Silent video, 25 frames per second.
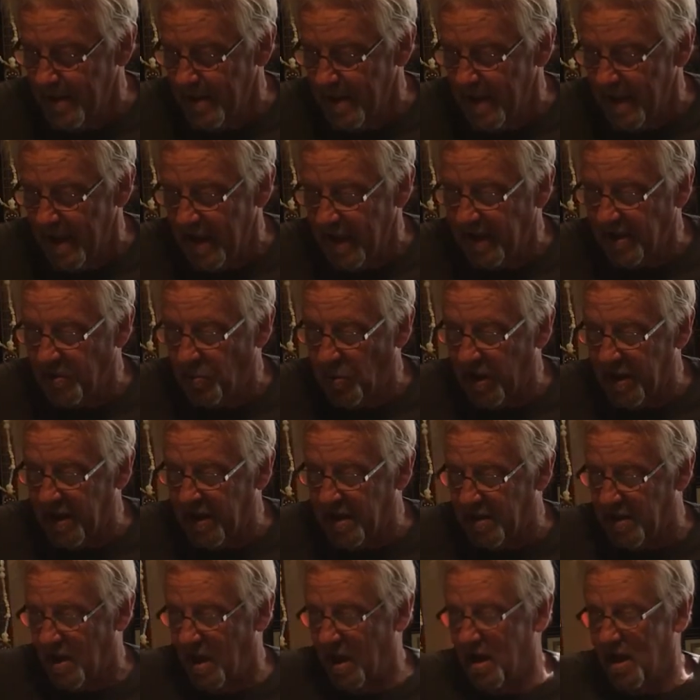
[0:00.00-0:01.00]
Anyway,
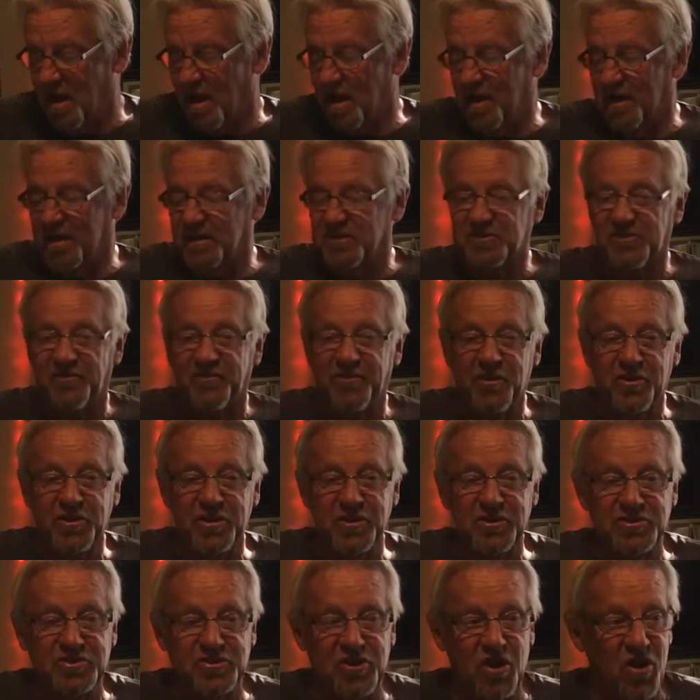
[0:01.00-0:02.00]
uh, it's a very
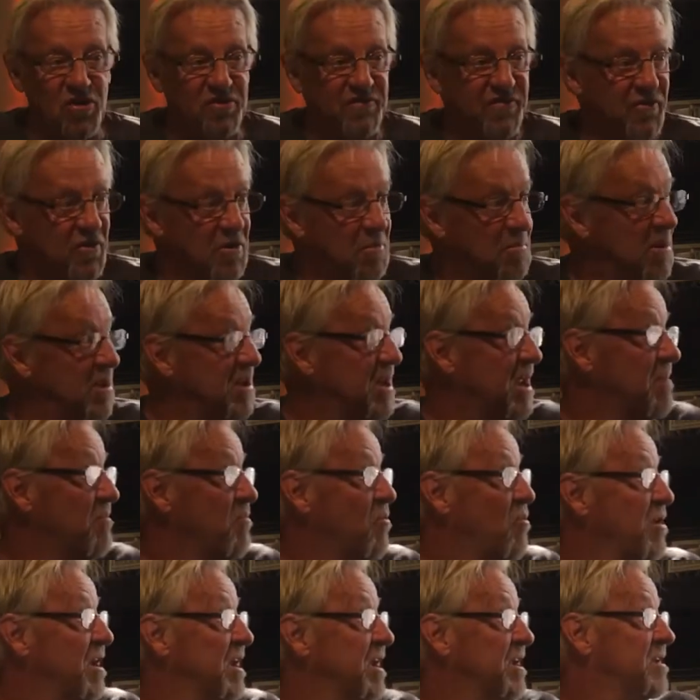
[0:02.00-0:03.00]
good song for a Monday
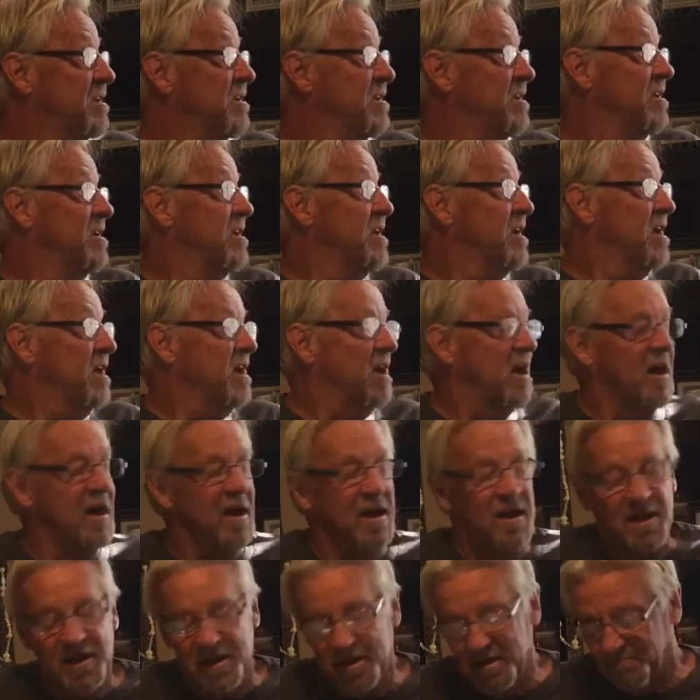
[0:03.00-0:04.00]
morning.
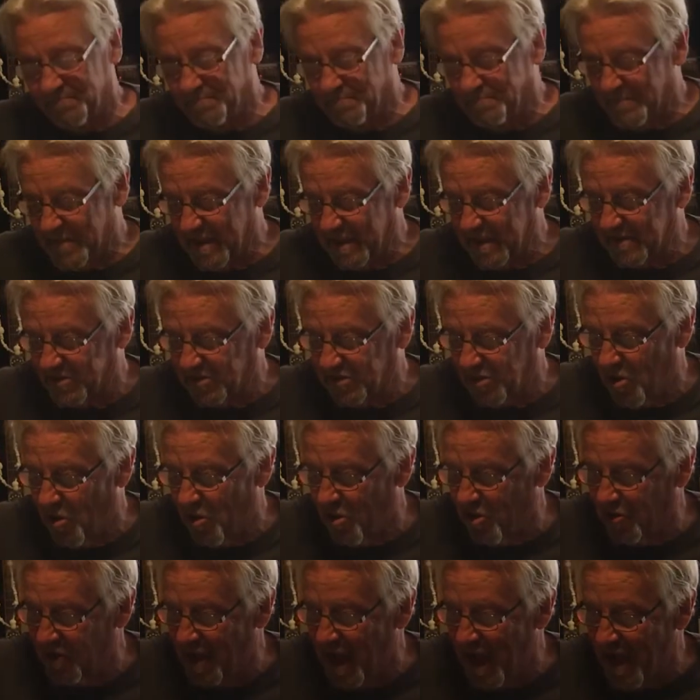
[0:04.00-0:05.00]
Uh, it's
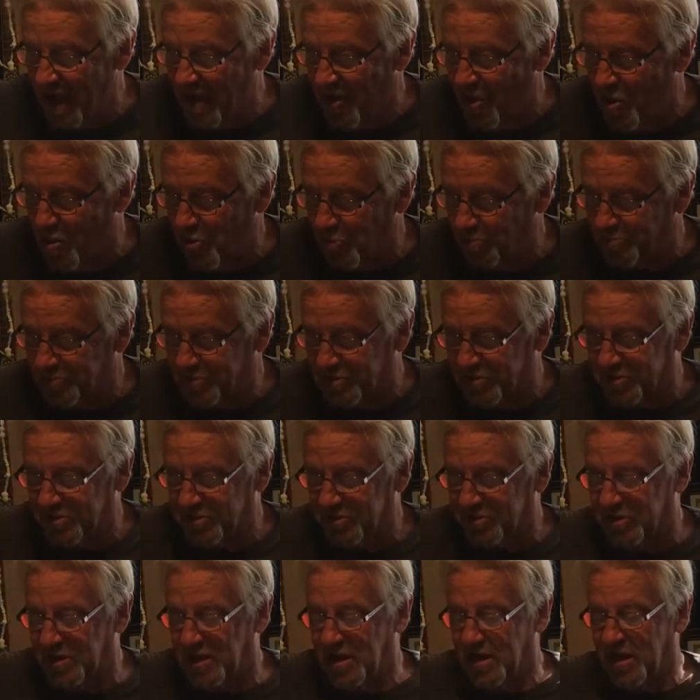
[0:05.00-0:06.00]
called High
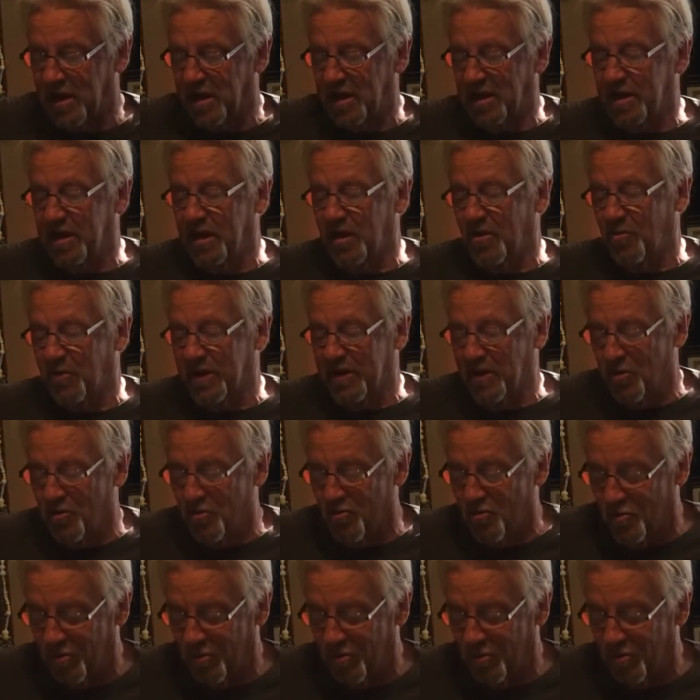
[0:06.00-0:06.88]
Hopes, and here we go.